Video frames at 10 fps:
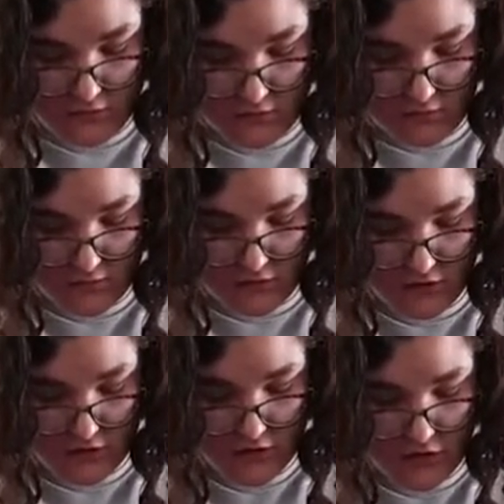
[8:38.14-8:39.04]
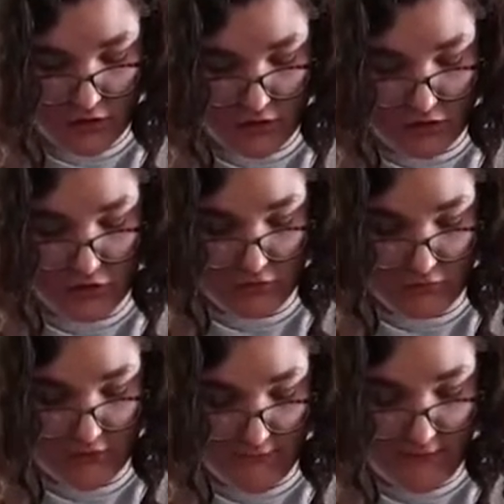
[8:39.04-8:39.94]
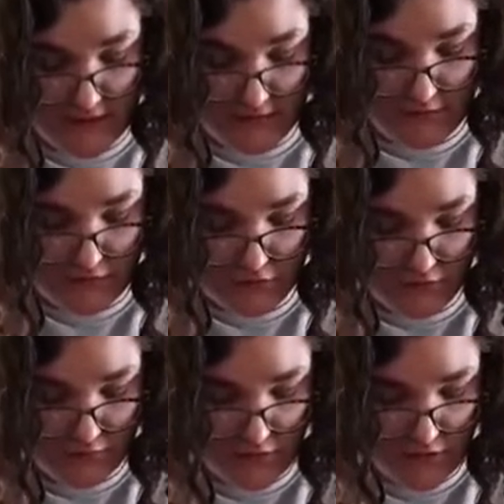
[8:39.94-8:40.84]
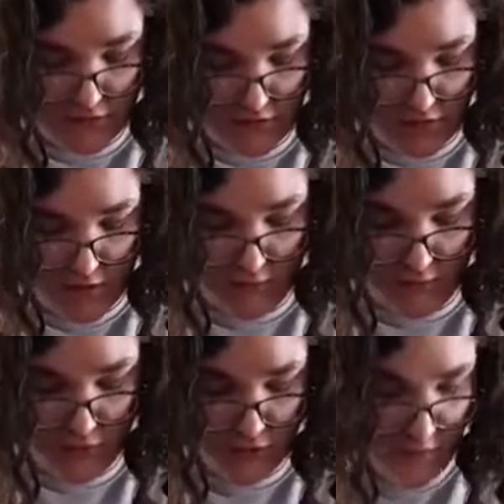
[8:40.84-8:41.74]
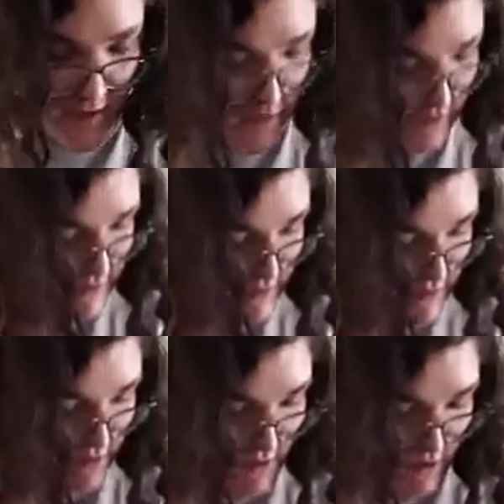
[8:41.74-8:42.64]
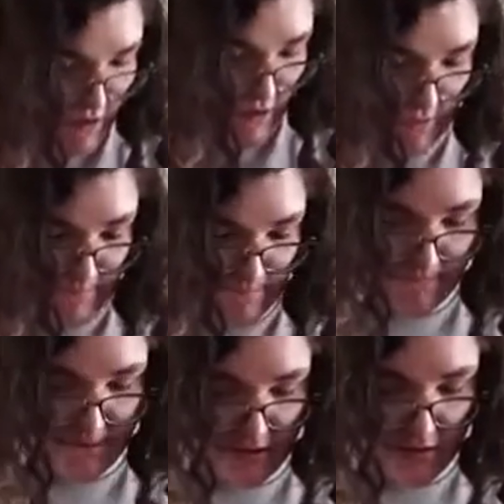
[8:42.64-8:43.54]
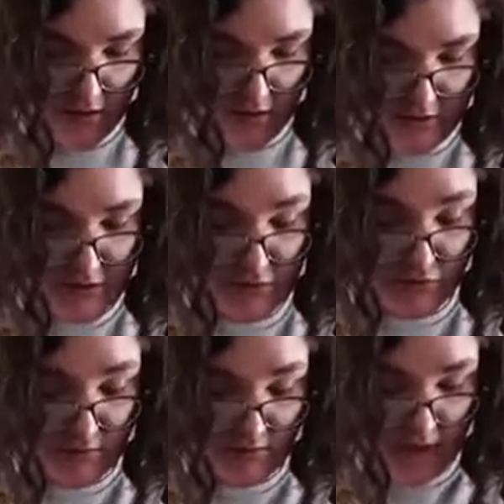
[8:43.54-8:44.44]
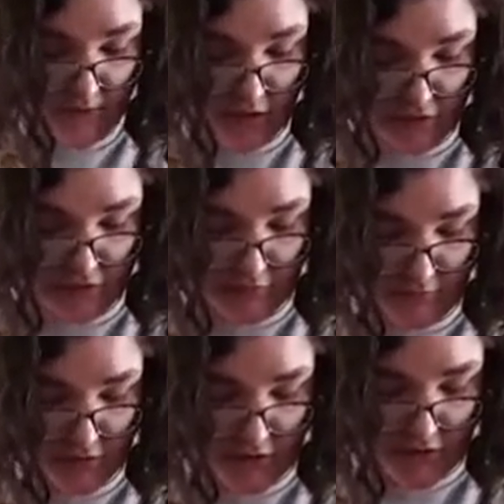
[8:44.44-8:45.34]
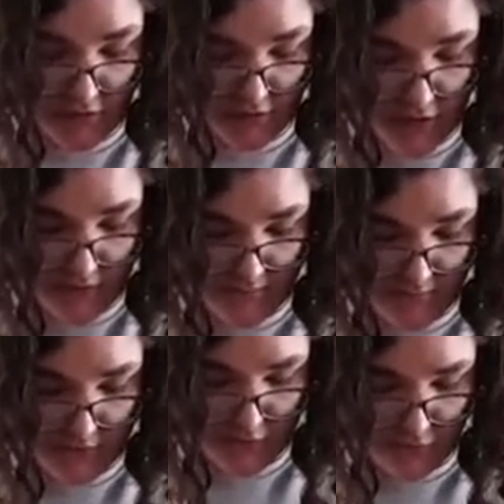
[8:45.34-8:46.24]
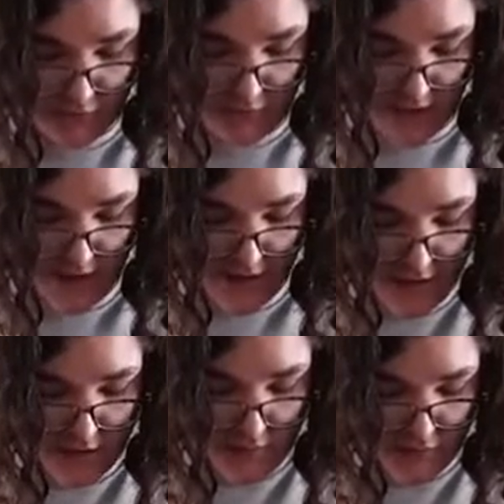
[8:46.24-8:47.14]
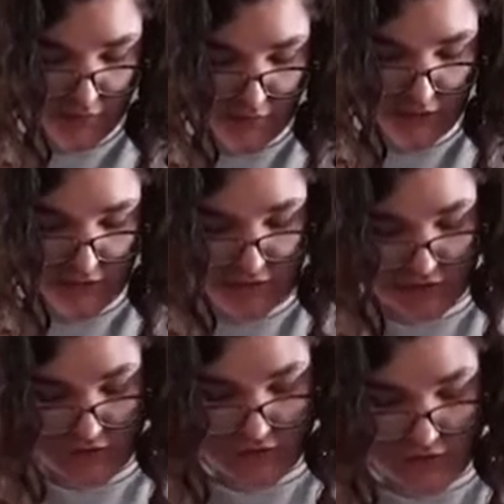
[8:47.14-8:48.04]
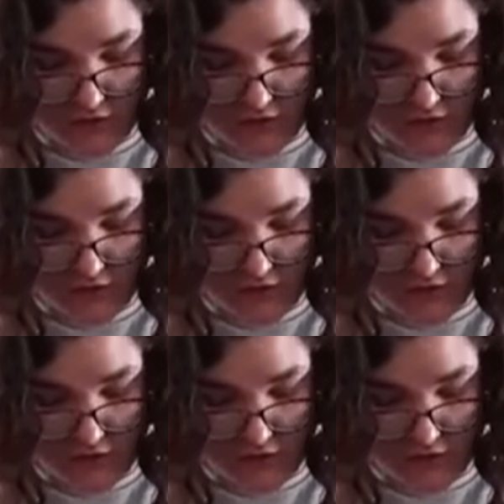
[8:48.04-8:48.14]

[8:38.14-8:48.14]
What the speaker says: Or you can do the Facebook groups with your parents. There is the North Platte Rocks group for here in North Platte, but there's also